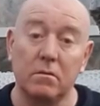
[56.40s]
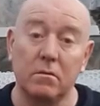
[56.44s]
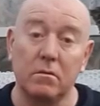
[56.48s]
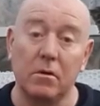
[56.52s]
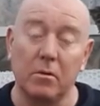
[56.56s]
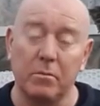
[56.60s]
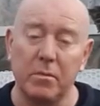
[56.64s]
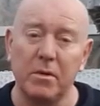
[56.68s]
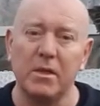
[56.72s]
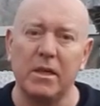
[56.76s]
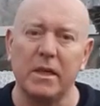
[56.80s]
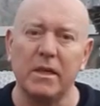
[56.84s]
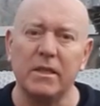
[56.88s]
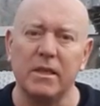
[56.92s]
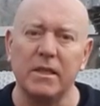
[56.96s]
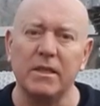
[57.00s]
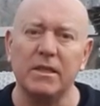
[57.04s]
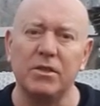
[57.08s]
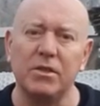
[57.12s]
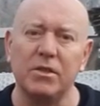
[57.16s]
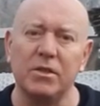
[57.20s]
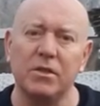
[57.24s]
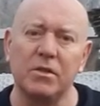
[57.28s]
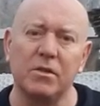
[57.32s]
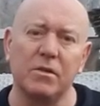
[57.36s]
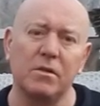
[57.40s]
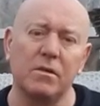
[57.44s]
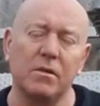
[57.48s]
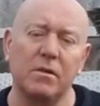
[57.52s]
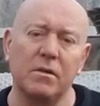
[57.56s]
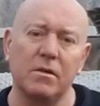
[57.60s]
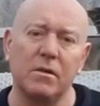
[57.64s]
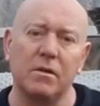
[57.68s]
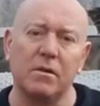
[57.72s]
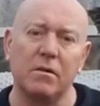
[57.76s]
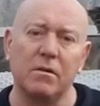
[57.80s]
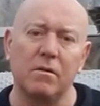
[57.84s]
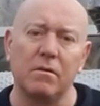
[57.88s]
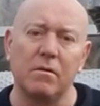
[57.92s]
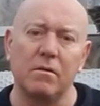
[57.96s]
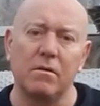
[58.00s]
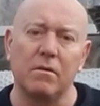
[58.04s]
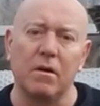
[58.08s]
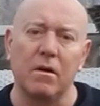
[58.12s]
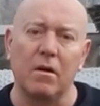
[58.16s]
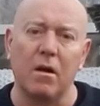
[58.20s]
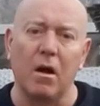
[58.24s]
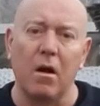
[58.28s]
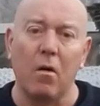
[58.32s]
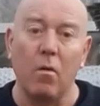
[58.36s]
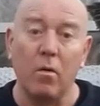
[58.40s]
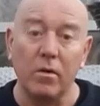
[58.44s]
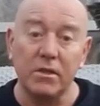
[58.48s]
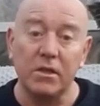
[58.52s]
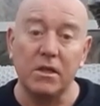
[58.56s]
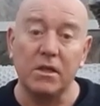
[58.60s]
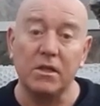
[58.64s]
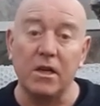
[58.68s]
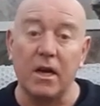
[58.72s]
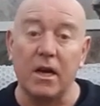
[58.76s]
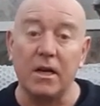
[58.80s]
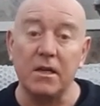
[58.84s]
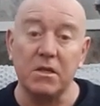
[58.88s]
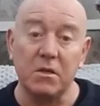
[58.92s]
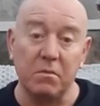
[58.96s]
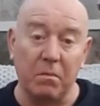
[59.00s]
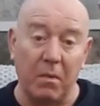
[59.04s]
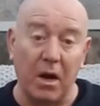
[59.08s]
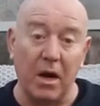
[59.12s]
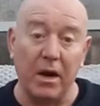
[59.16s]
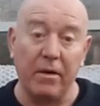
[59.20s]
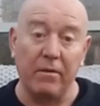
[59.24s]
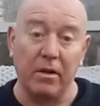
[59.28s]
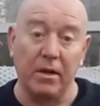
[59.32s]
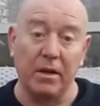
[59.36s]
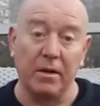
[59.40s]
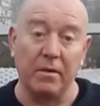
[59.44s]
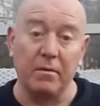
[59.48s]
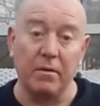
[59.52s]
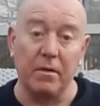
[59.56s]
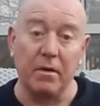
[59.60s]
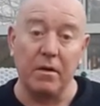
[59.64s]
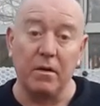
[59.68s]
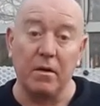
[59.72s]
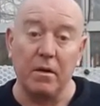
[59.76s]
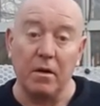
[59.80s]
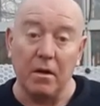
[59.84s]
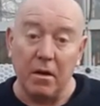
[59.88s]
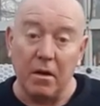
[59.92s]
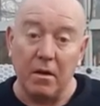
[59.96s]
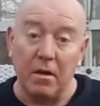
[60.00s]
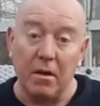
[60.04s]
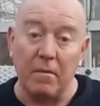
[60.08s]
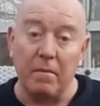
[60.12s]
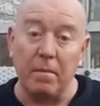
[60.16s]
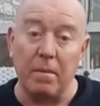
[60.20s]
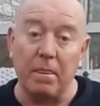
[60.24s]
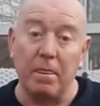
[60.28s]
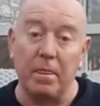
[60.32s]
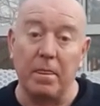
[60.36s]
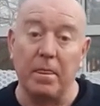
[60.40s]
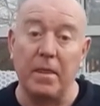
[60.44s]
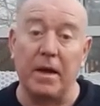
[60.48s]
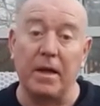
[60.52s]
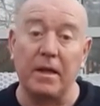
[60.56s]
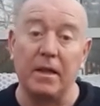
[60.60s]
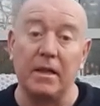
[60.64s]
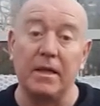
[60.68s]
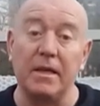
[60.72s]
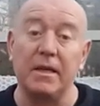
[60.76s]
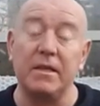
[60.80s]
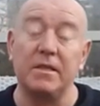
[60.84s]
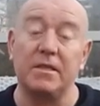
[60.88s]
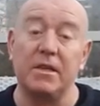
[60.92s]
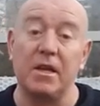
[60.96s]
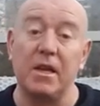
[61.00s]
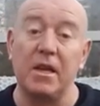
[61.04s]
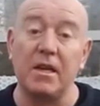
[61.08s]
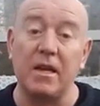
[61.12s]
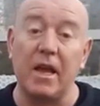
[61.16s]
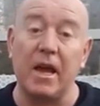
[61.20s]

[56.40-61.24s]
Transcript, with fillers: could be six inches, and once it starts spiralling, that leads to you